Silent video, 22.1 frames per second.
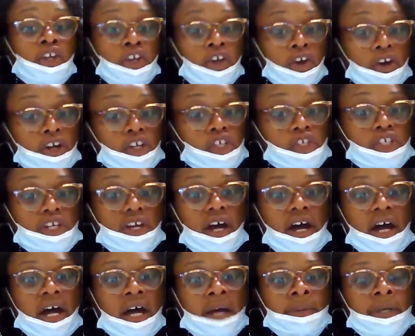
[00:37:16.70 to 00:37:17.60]
your
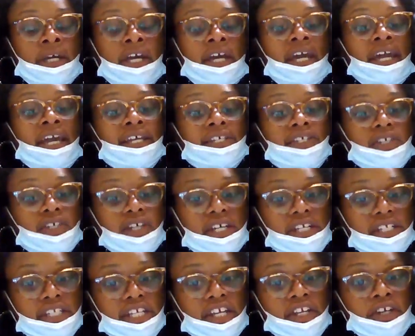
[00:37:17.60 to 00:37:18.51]
job is to
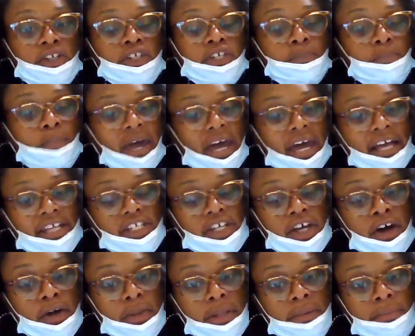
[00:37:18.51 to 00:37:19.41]
continue to
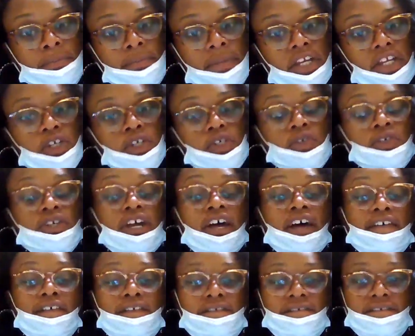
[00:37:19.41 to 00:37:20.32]
pass on the ministry
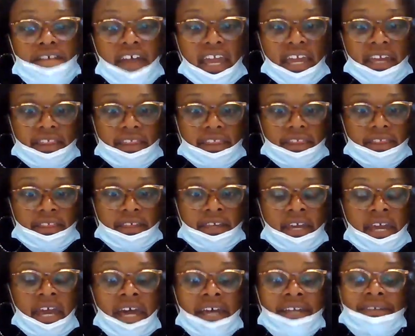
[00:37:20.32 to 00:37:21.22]
of faith,
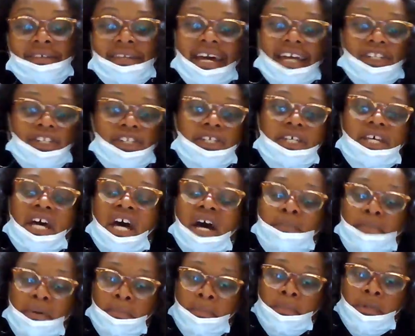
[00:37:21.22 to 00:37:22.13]
not just a
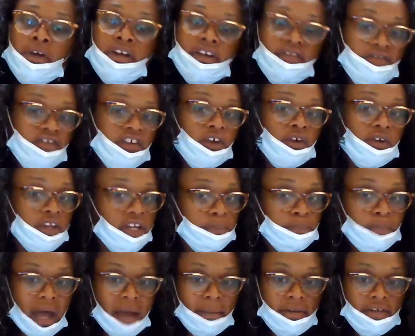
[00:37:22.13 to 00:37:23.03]
couple feel the
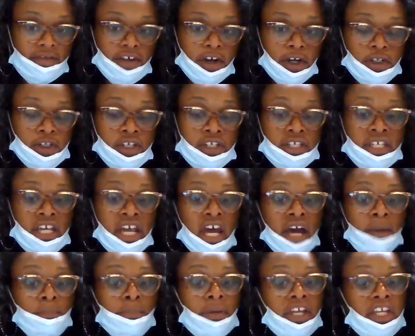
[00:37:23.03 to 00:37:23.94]
Bible verses,
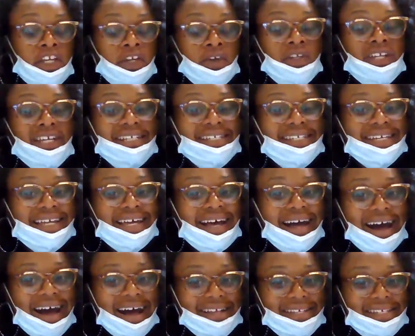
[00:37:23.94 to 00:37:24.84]
but you need to
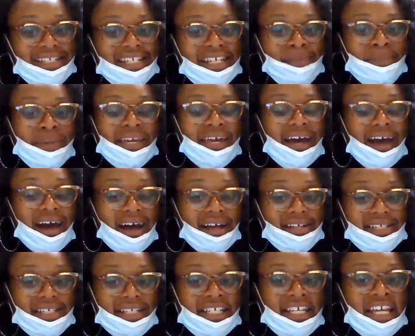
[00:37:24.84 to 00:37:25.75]
constantly be
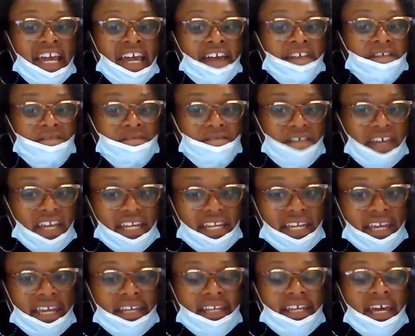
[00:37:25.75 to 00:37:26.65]
constantly
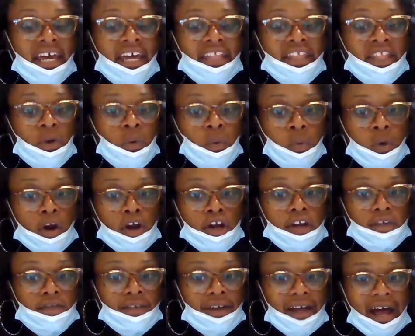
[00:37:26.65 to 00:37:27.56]
feeding the
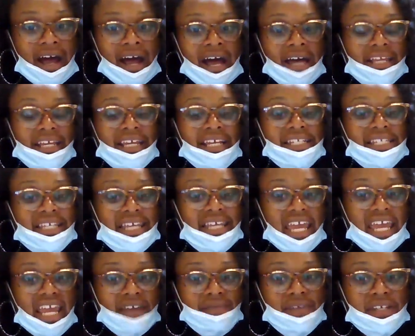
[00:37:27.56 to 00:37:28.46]
Word of God
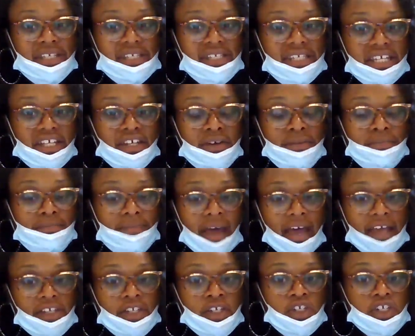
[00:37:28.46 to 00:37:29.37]
into every single
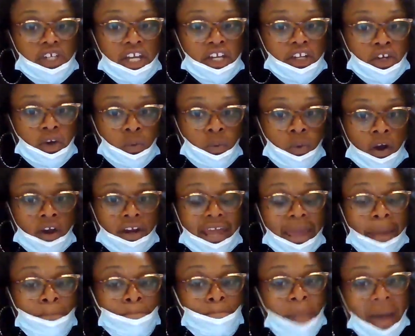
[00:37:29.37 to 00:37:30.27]
message in your
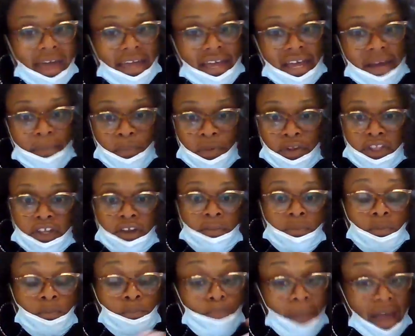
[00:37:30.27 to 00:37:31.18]
Word and back up
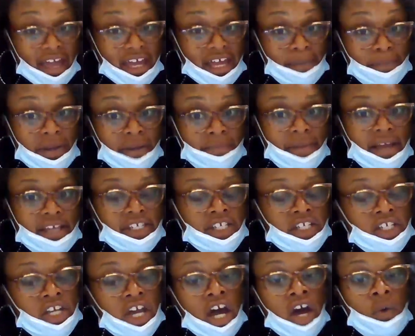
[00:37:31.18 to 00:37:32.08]
your back up your
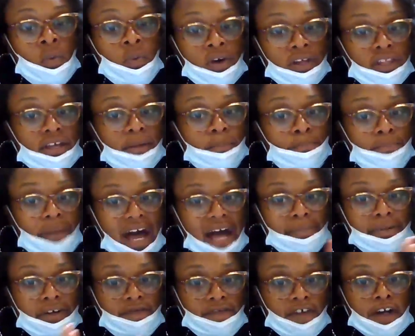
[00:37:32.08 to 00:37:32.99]
message with
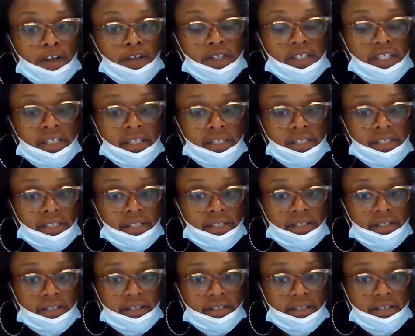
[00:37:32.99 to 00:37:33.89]
Bible verses
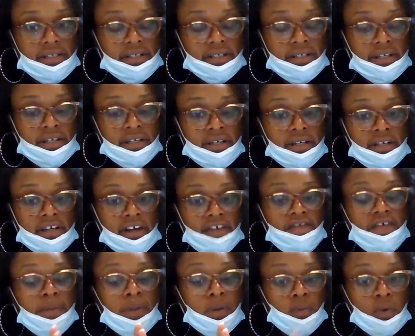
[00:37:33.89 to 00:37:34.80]

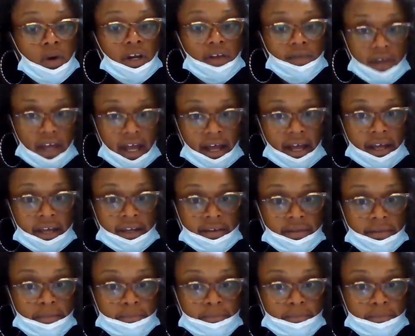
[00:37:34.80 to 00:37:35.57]
from the Word of God.